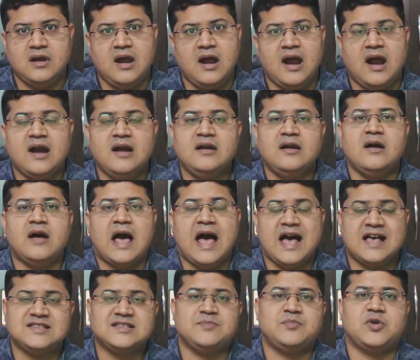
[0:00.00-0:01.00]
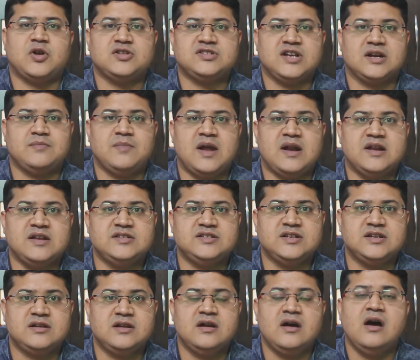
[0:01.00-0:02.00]
And as a project
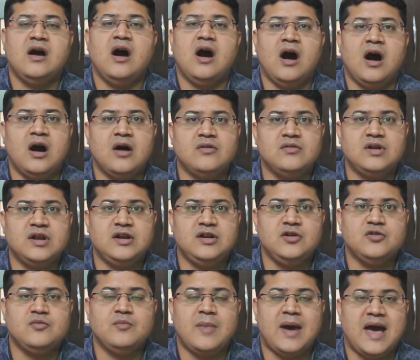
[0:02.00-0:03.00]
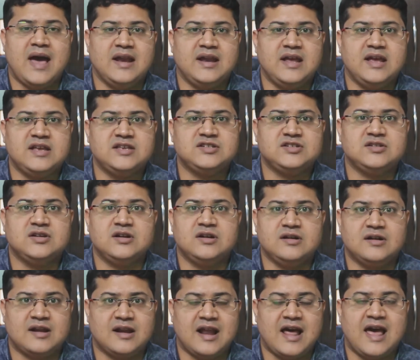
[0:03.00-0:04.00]
manager, how did you manage,
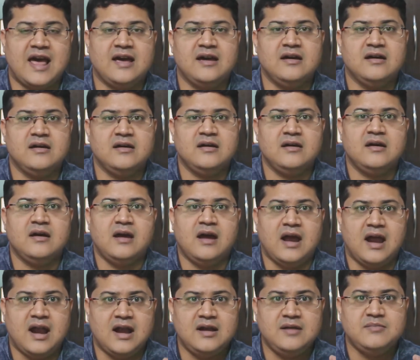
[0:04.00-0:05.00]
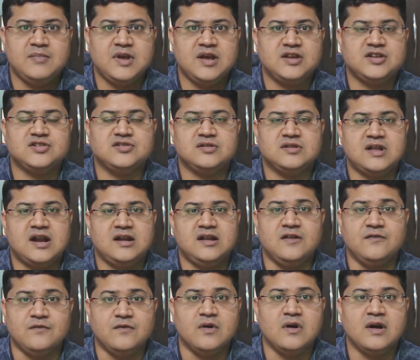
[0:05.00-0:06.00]
track, and make sure that
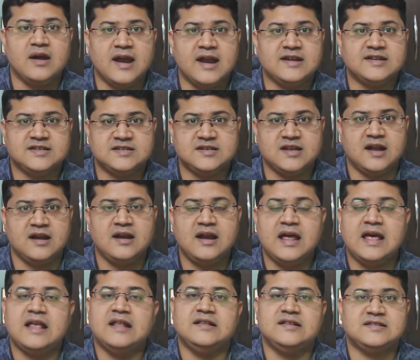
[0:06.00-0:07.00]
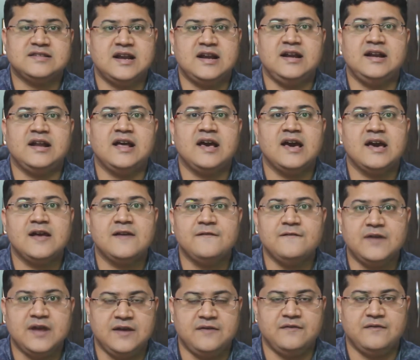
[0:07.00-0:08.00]
the work gets done in this entire
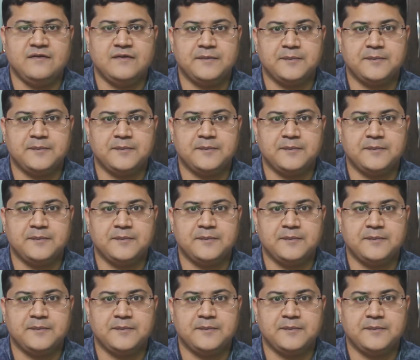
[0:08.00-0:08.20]
wave?